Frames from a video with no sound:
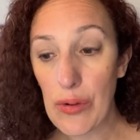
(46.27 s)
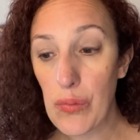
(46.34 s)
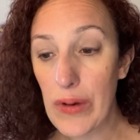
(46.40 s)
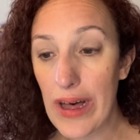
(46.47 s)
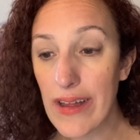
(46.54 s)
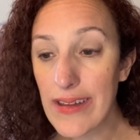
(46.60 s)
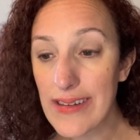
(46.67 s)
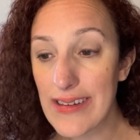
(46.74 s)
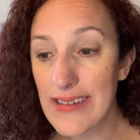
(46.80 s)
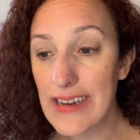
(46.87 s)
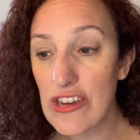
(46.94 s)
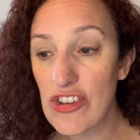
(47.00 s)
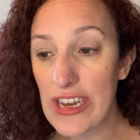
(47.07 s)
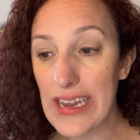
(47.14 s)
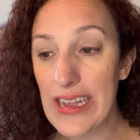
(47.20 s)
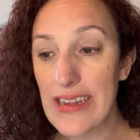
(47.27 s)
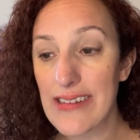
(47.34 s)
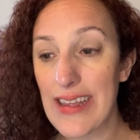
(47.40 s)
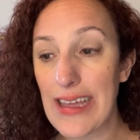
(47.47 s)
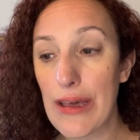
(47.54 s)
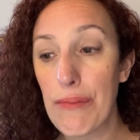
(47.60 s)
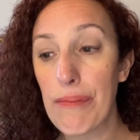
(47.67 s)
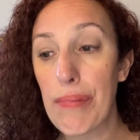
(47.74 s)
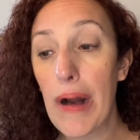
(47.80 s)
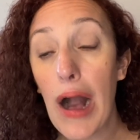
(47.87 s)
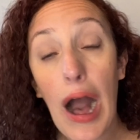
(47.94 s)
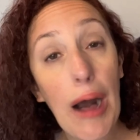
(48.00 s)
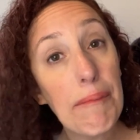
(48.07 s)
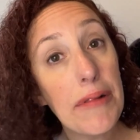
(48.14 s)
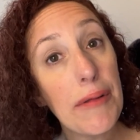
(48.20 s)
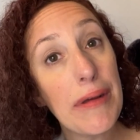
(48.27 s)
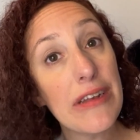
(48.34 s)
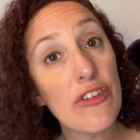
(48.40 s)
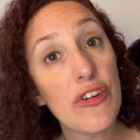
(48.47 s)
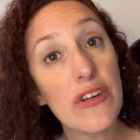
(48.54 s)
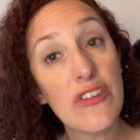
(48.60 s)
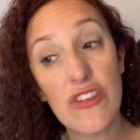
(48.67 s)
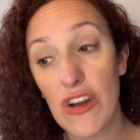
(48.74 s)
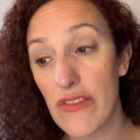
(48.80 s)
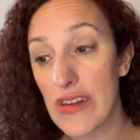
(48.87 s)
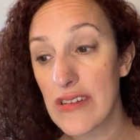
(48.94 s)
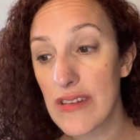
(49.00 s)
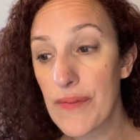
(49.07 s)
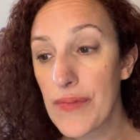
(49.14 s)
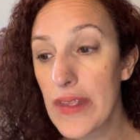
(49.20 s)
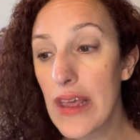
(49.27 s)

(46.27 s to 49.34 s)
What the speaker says: Well, Disney Genie is a complimentary service